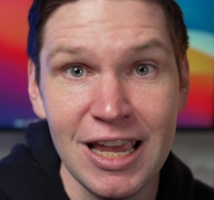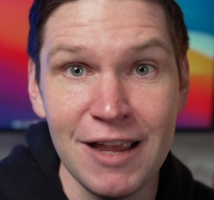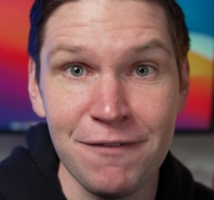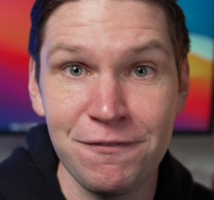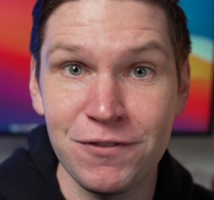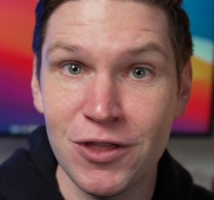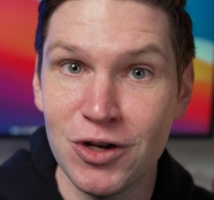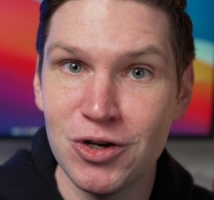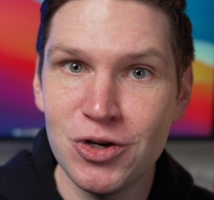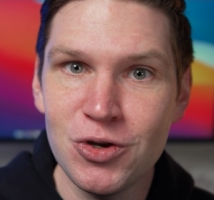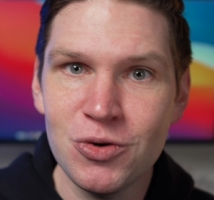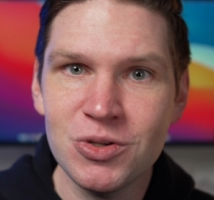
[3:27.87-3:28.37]

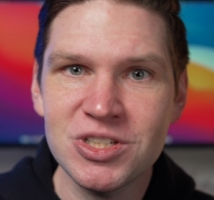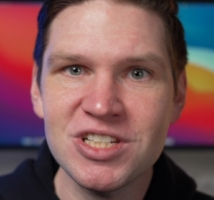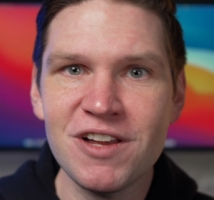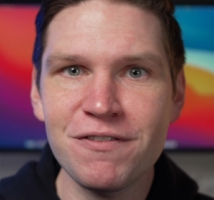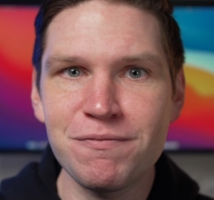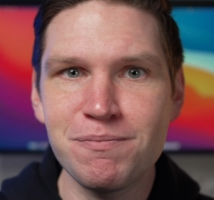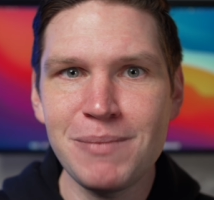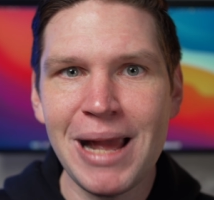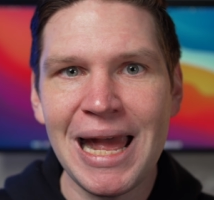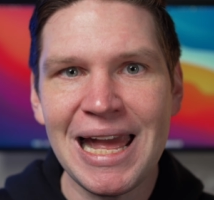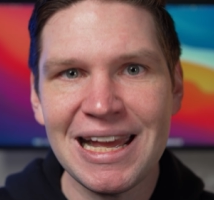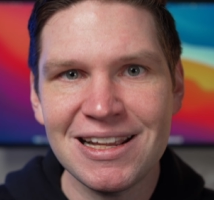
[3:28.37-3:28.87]
If the news
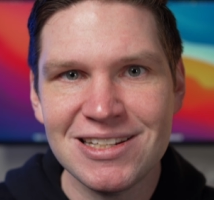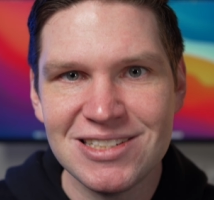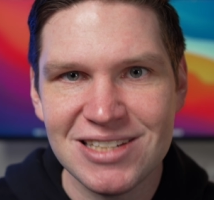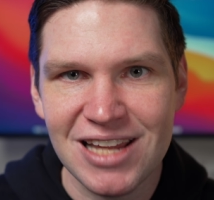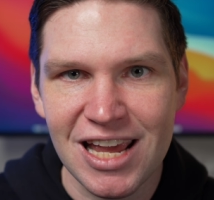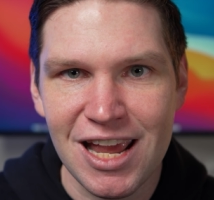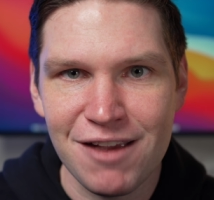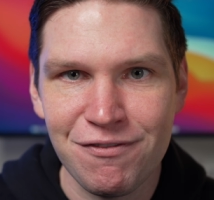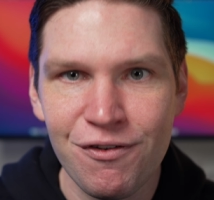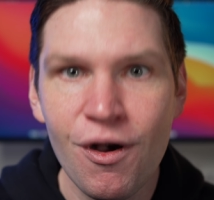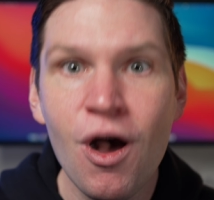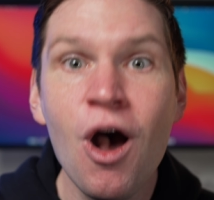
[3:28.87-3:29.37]
of
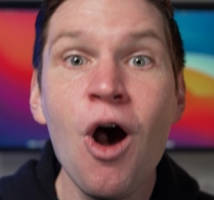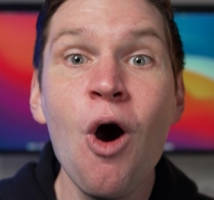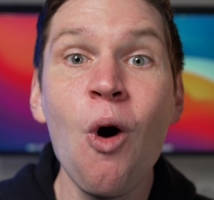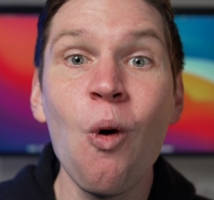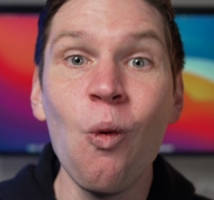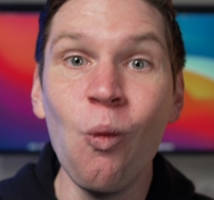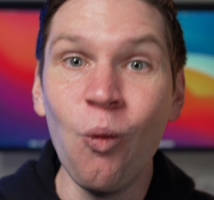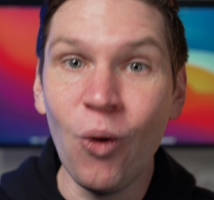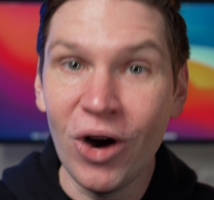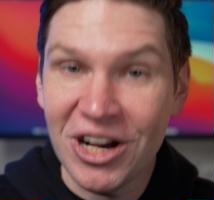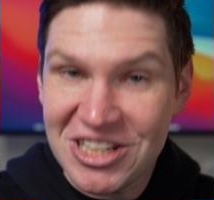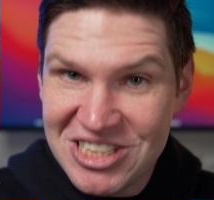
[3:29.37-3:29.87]
MagSafe
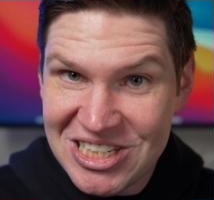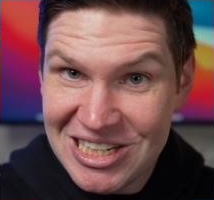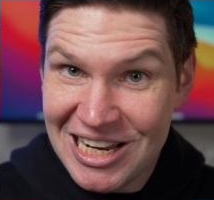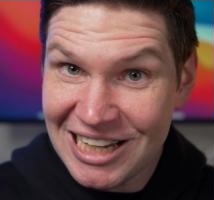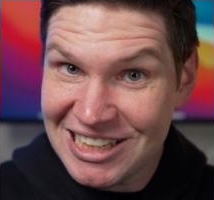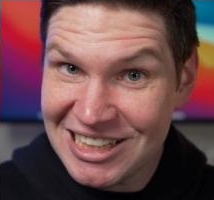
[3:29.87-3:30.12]
wasn't